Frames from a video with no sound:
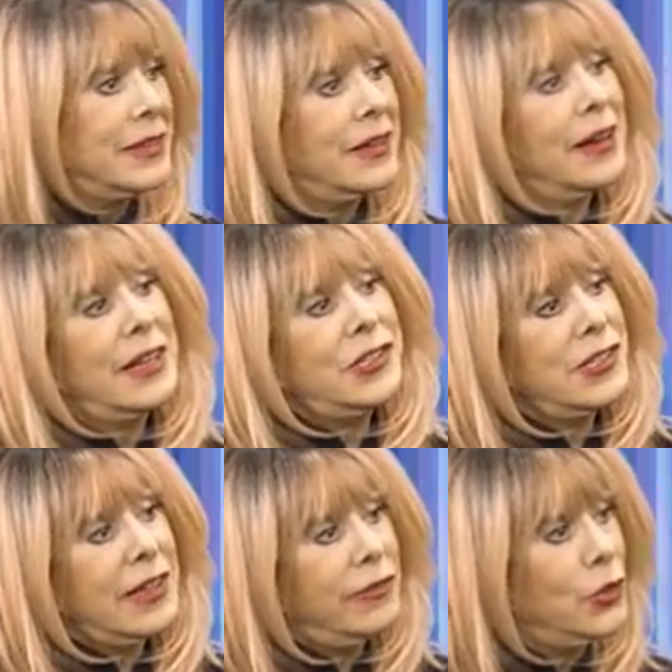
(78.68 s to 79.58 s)
I just love it
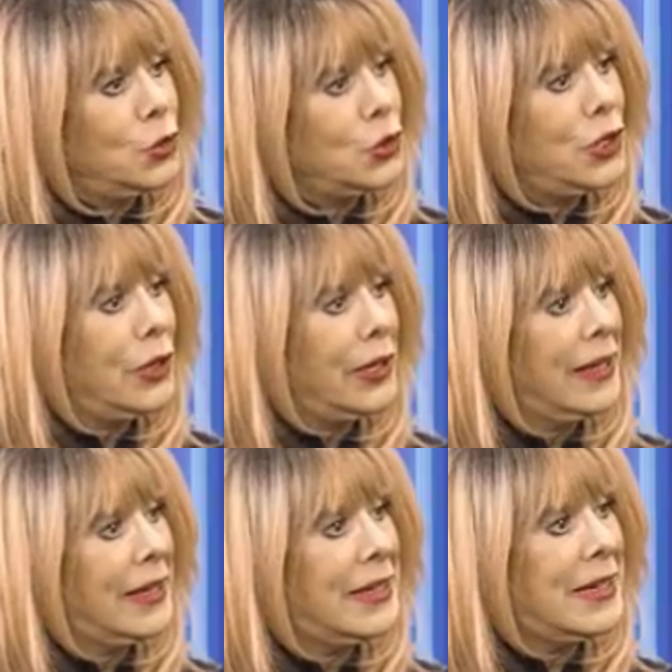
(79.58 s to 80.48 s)
all, Joey, and
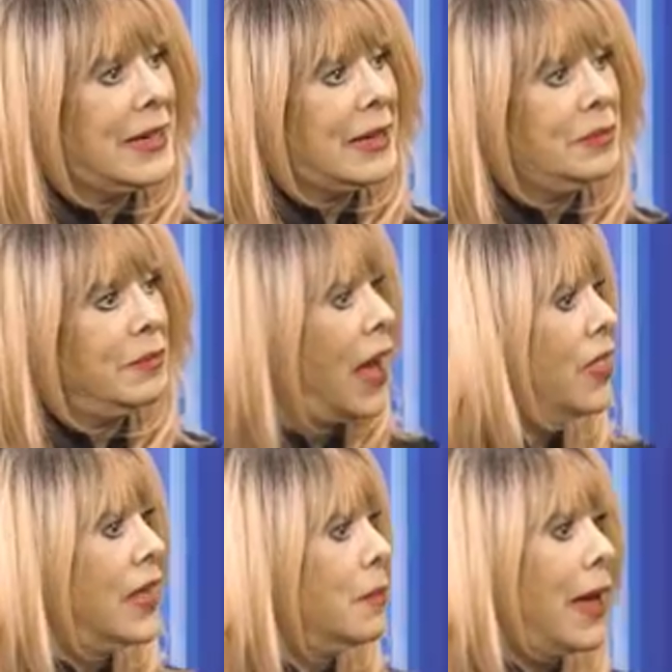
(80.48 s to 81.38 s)
I think
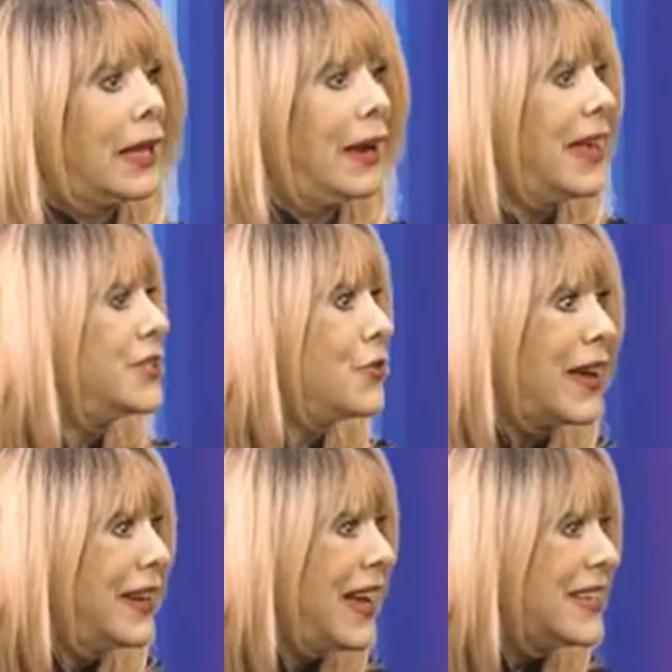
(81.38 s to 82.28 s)
my clients
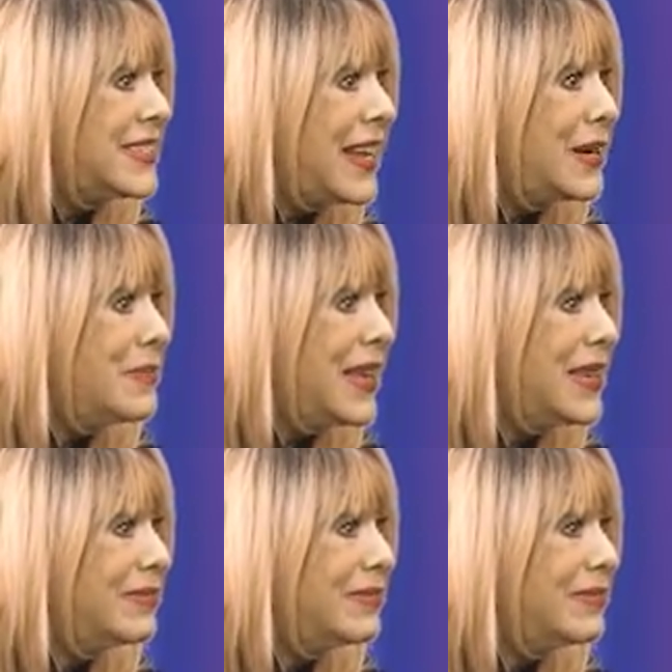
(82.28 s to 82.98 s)
recognize that in me.